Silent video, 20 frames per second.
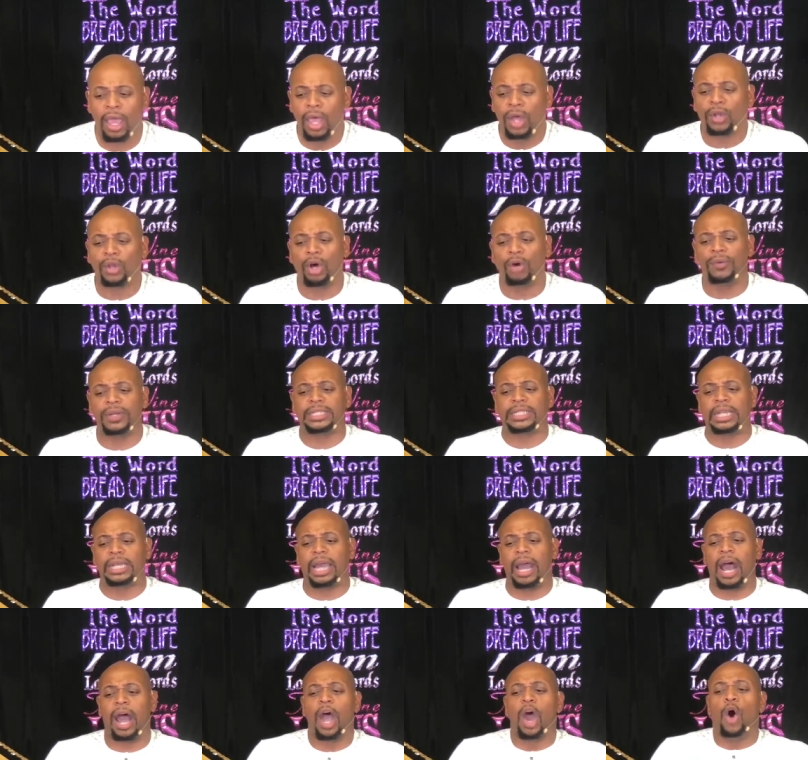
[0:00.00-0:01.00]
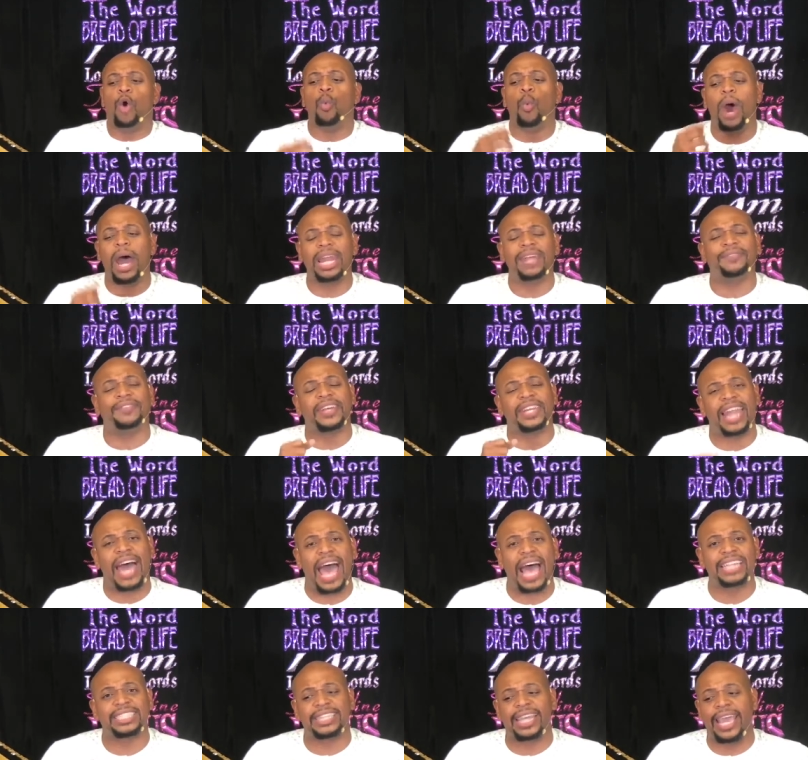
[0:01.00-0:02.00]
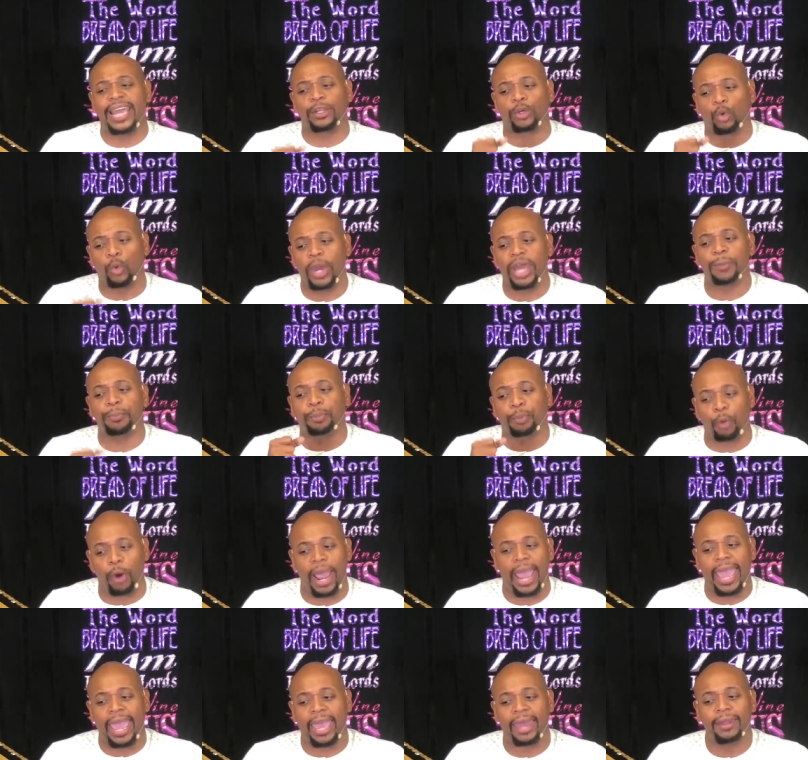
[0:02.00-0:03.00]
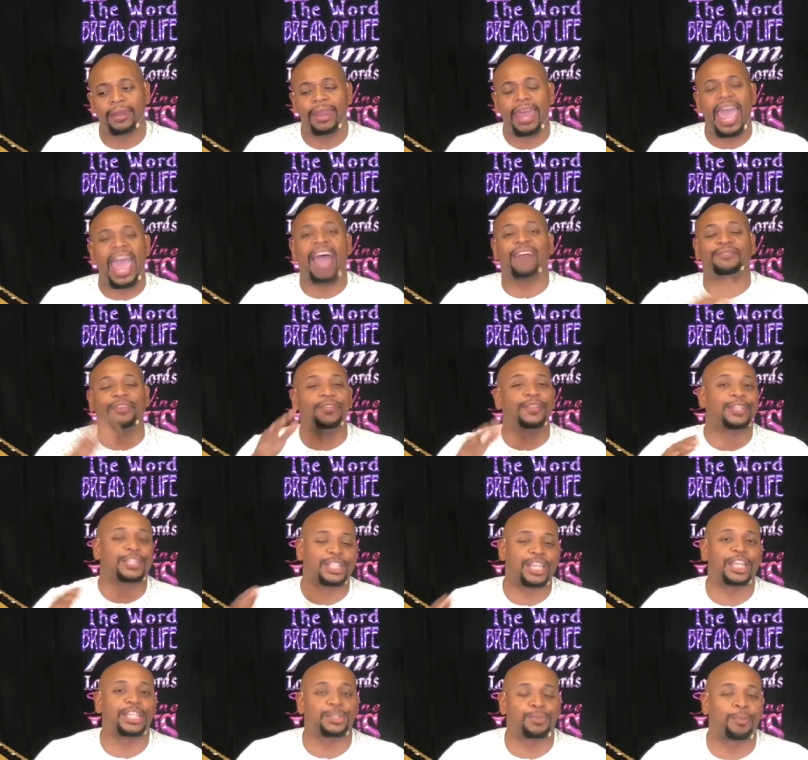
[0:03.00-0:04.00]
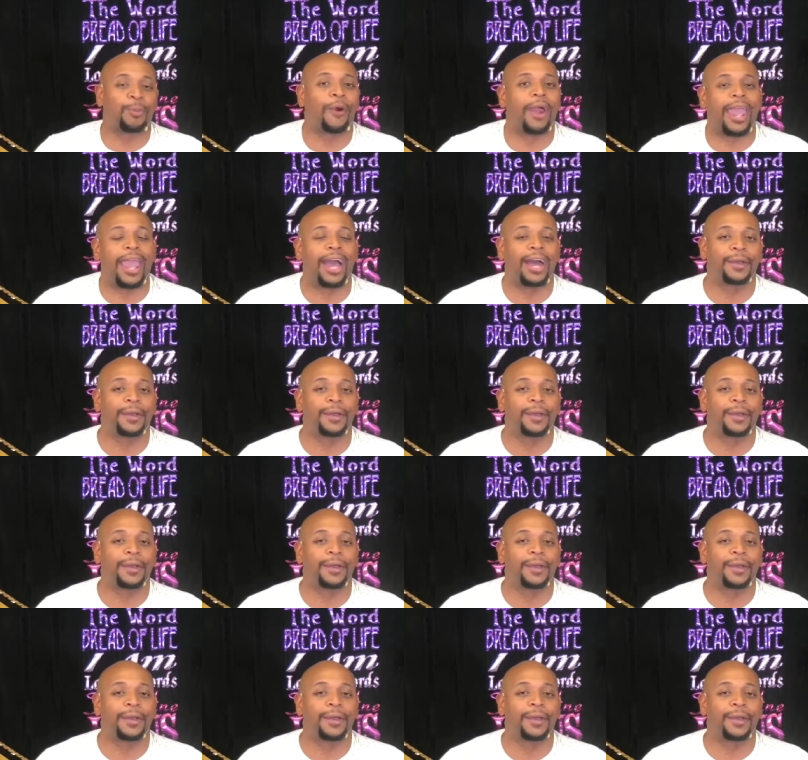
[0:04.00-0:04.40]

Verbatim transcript: Glory to God. What if Elijah had quit praying after the sixth prayer?